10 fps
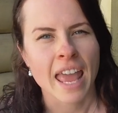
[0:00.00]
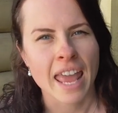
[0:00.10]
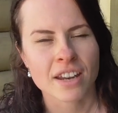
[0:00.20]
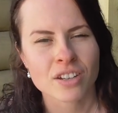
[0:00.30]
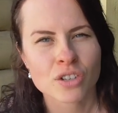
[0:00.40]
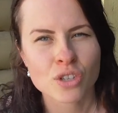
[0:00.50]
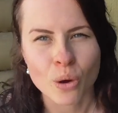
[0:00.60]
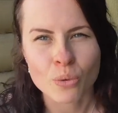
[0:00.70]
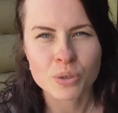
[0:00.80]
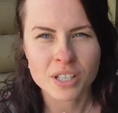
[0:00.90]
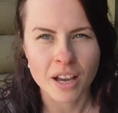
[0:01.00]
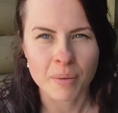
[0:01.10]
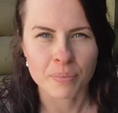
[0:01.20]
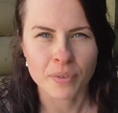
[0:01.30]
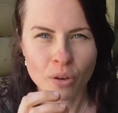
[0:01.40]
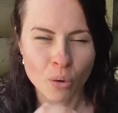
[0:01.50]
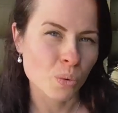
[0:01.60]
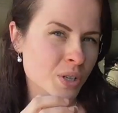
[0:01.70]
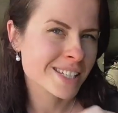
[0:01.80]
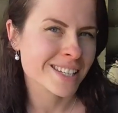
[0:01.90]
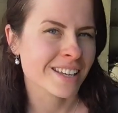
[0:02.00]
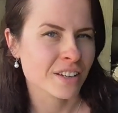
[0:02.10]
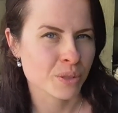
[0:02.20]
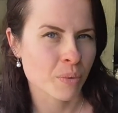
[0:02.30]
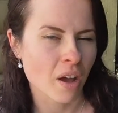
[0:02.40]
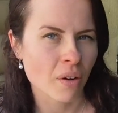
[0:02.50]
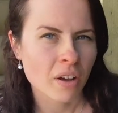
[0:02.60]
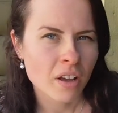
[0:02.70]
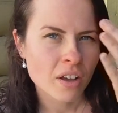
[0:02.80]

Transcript: and sow some corn seed as well.